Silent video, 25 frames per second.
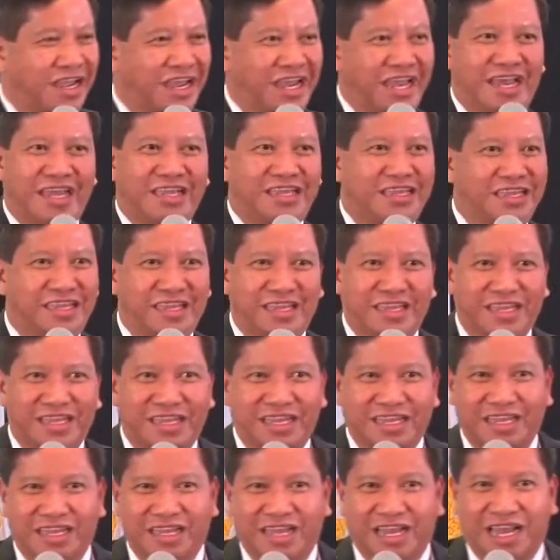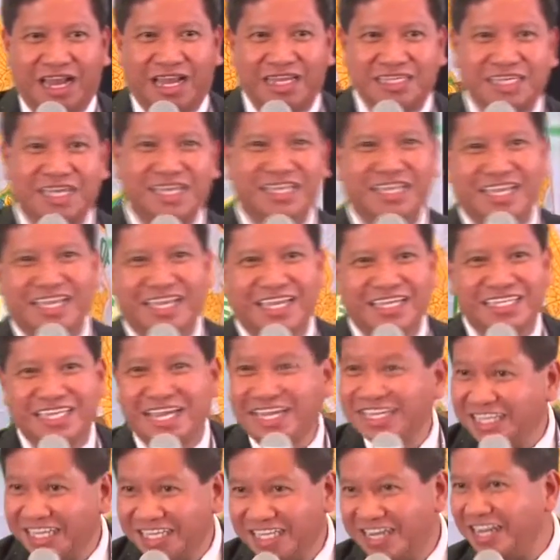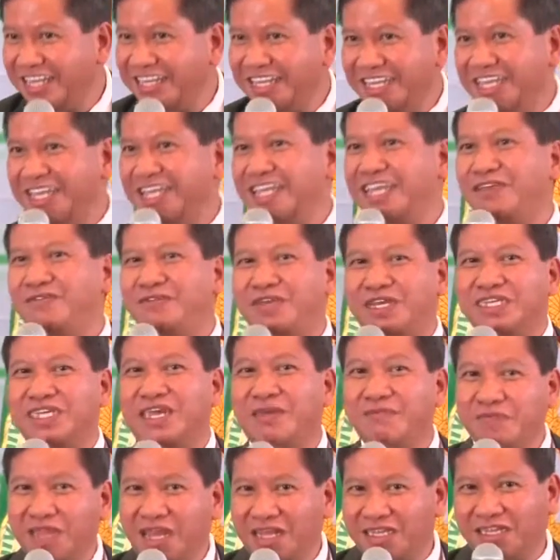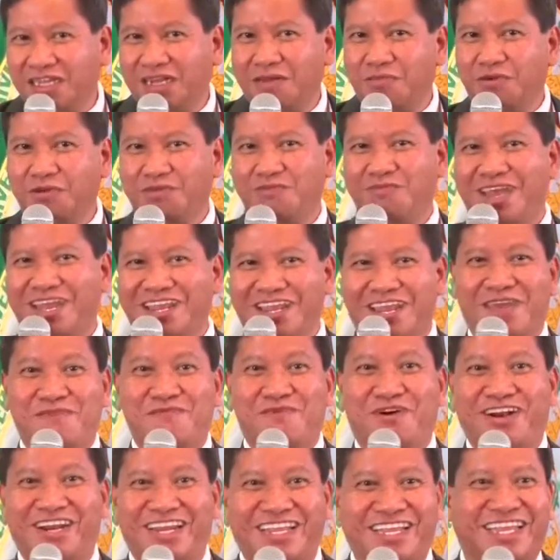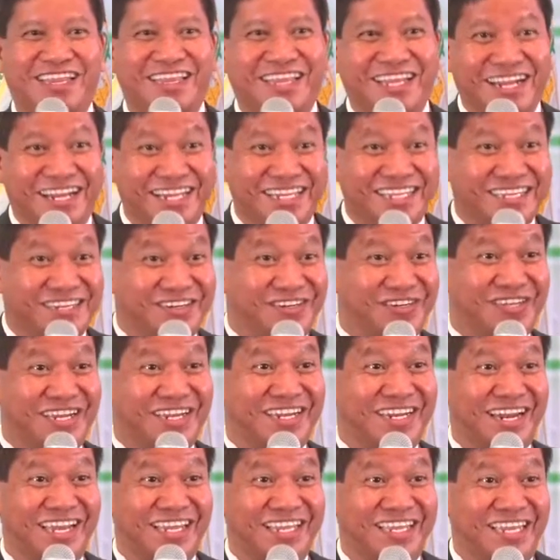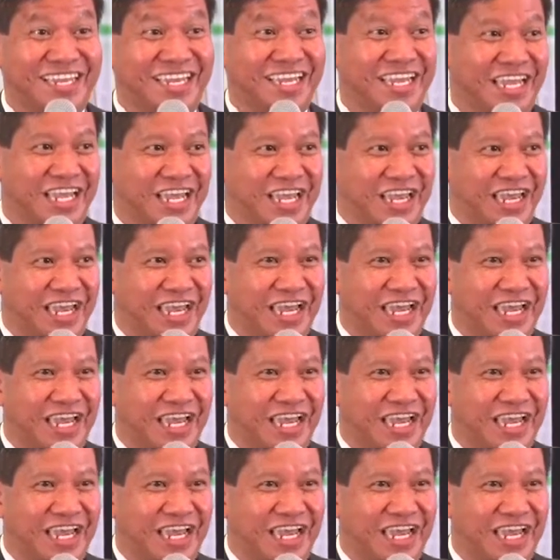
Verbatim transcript: And I said, it's not yet ready, because I'm not going to put my name on it until it's good and ready.